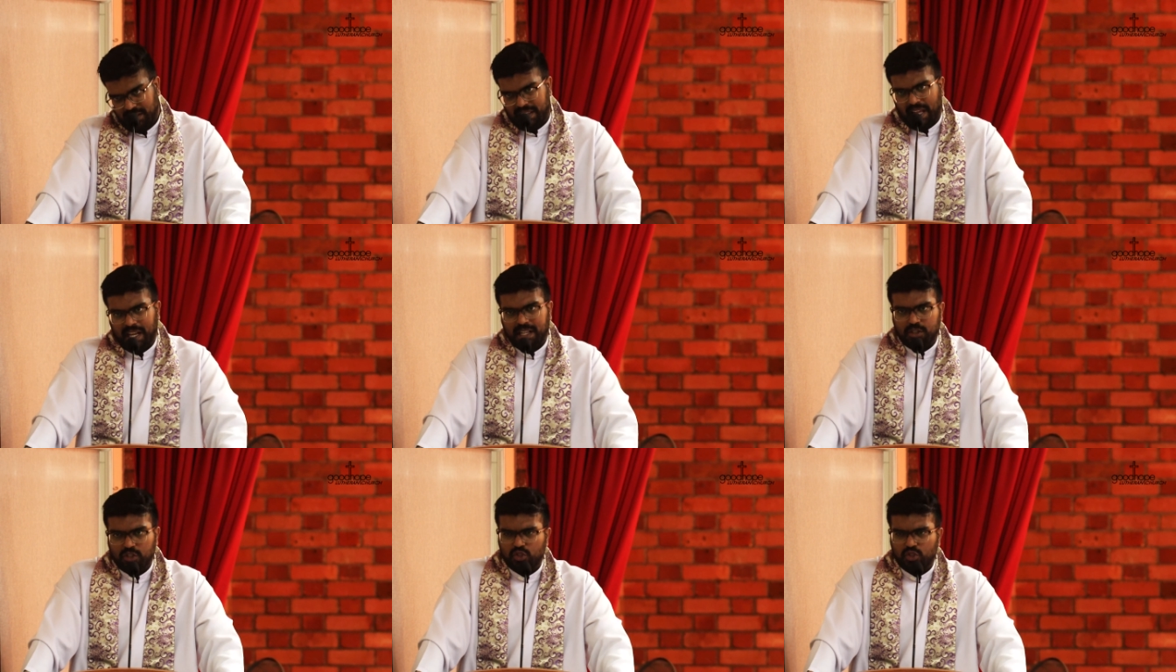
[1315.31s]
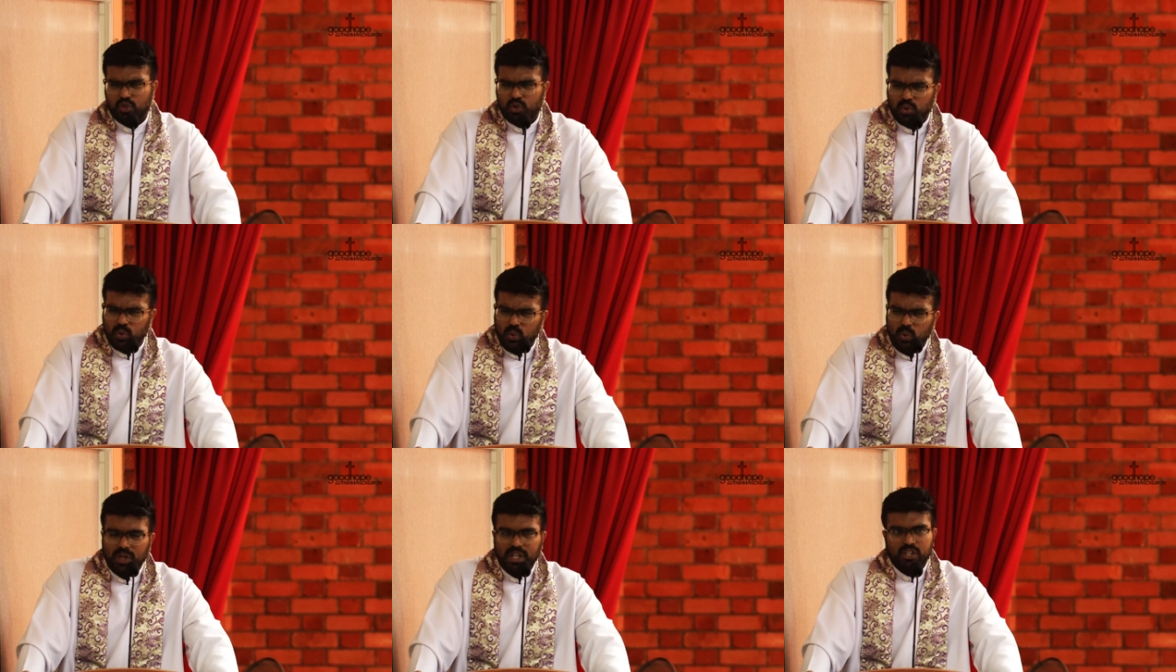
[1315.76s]
That
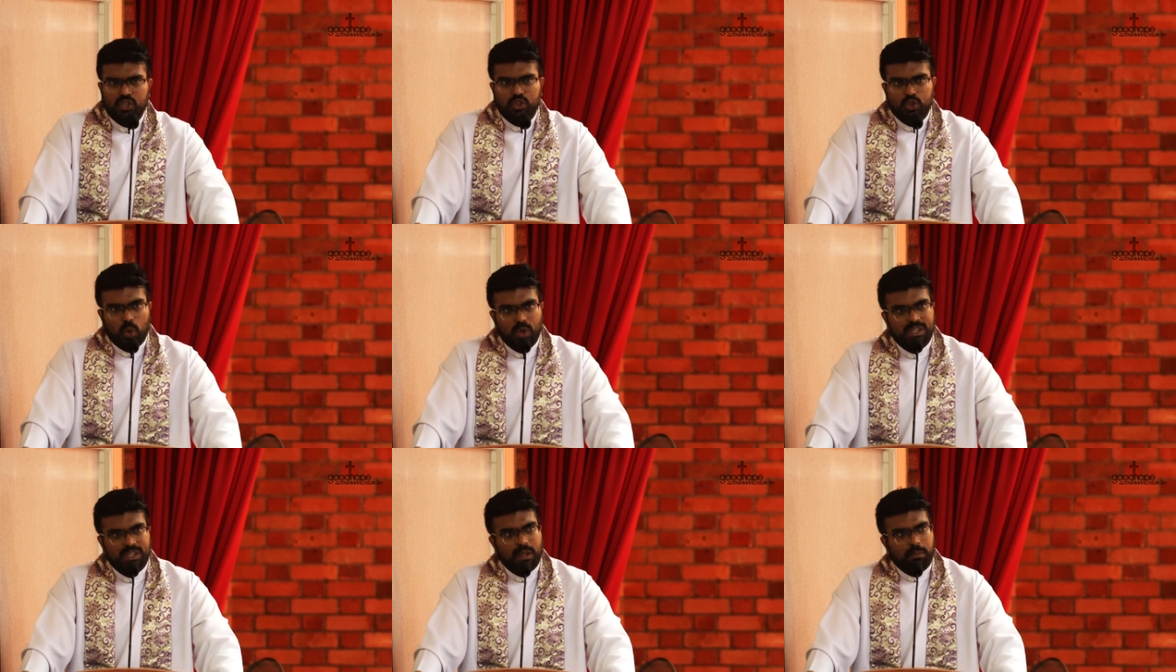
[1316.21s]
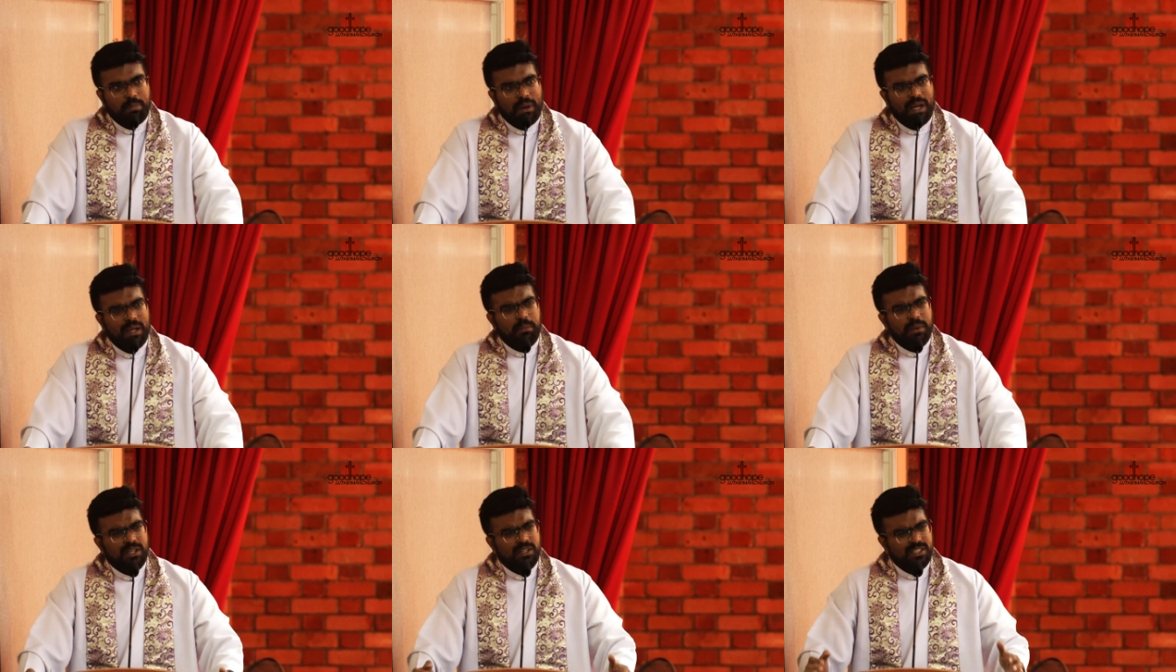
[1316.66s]
truly showed, the
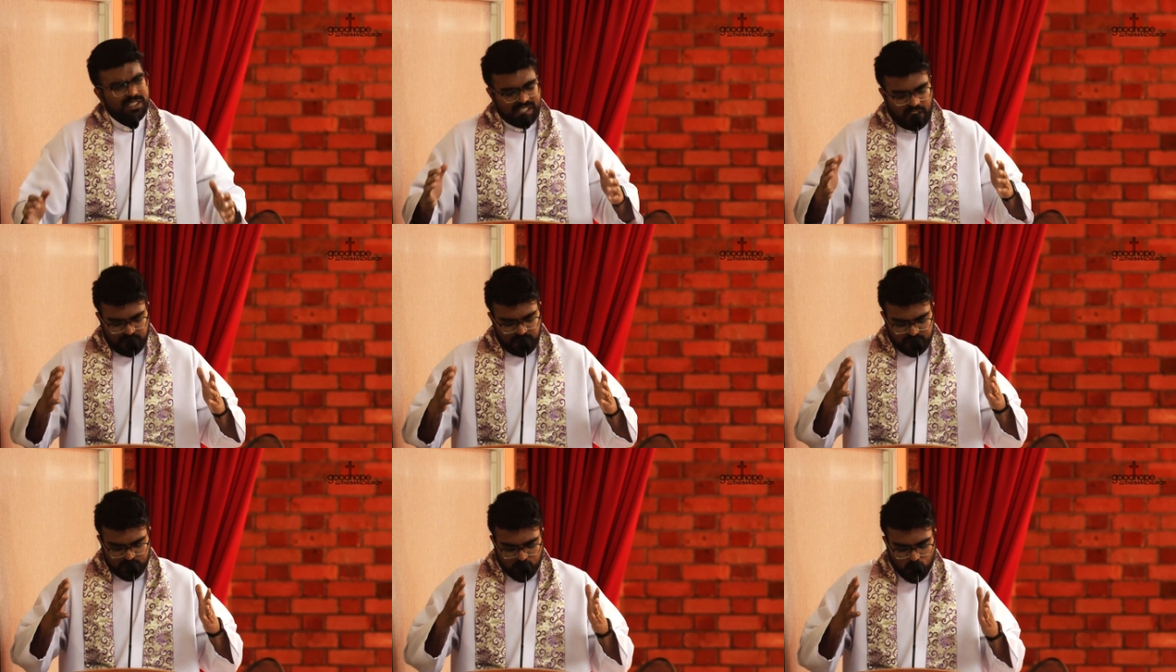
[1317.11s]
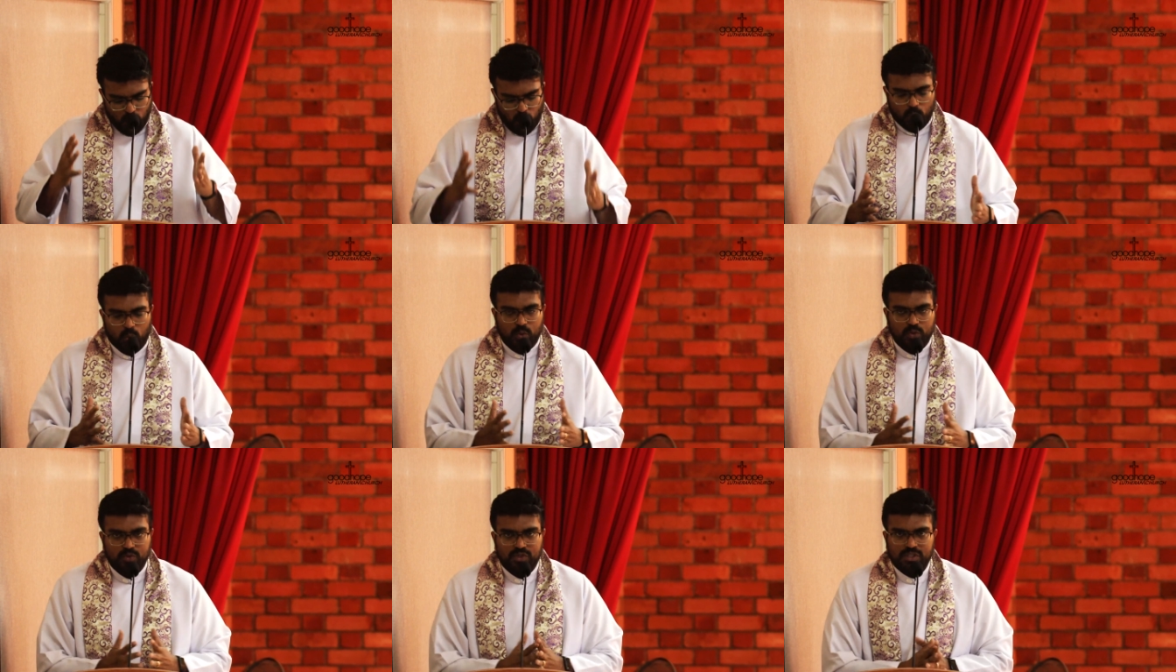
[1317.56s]
Bible itself
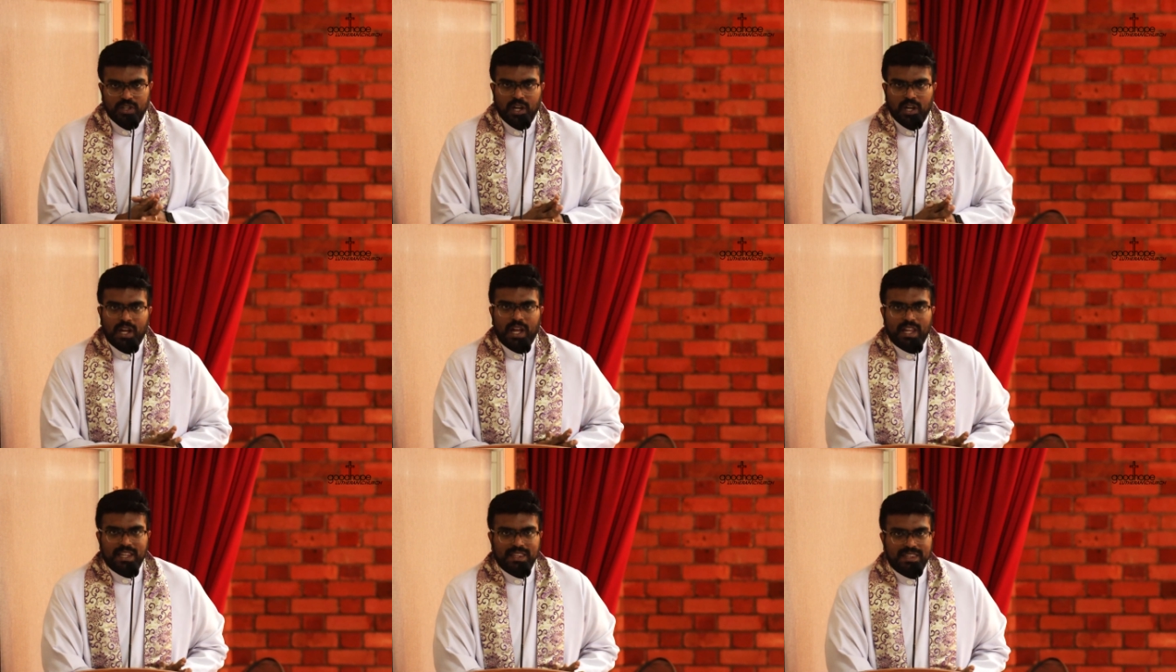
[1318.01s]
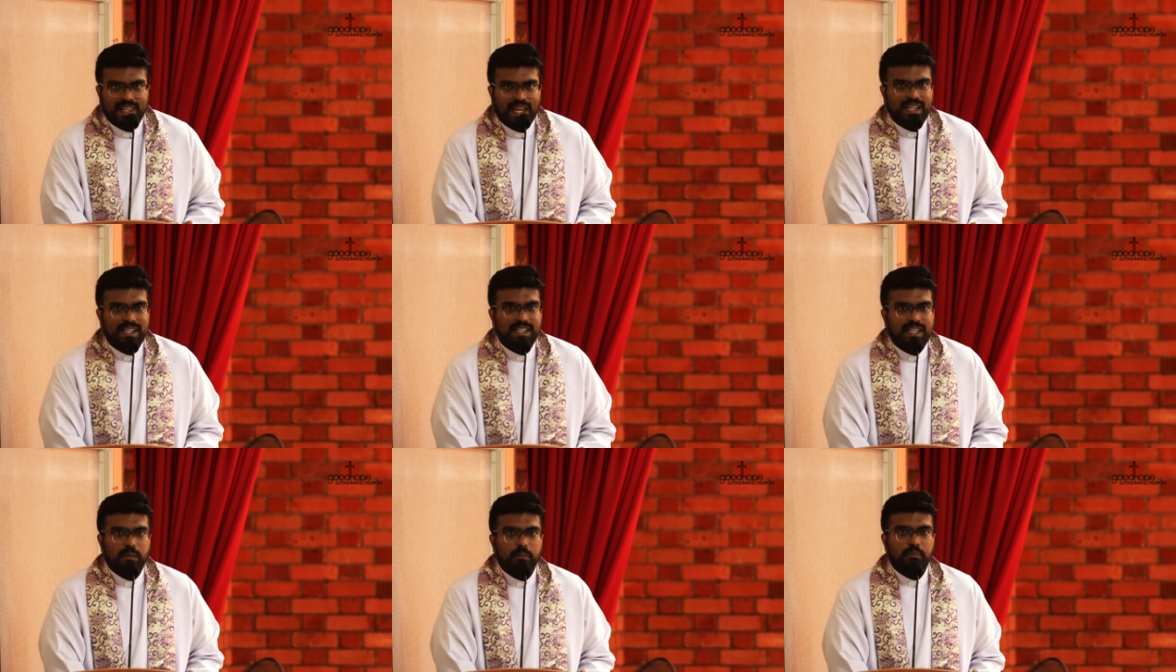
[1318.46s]
shows
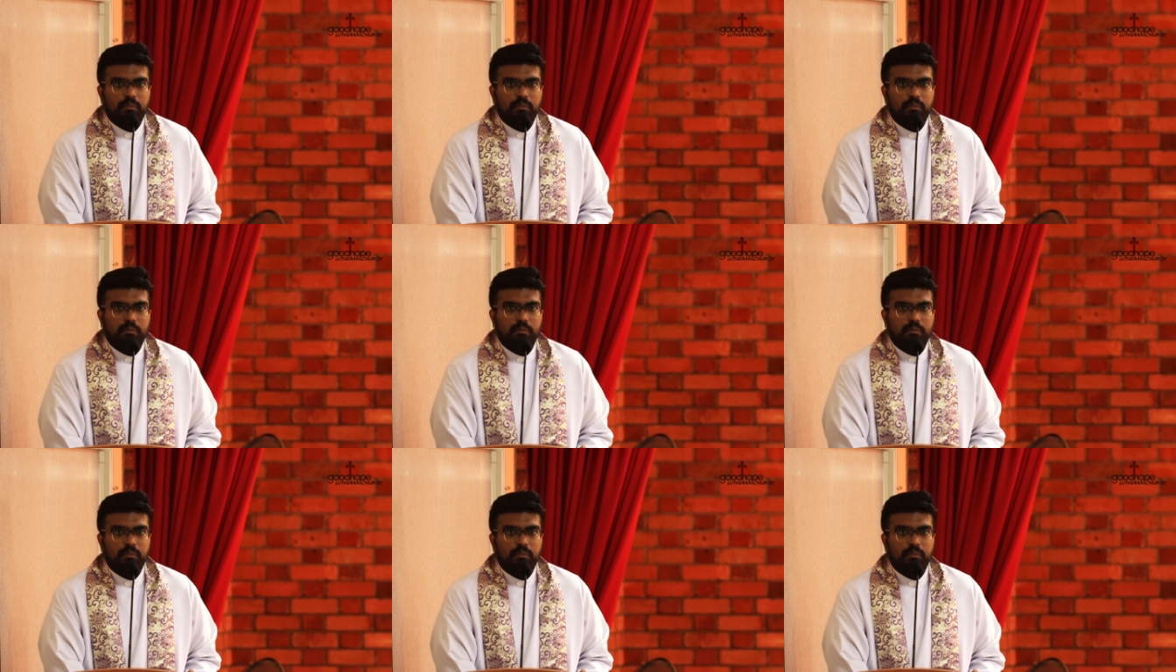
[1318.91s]
that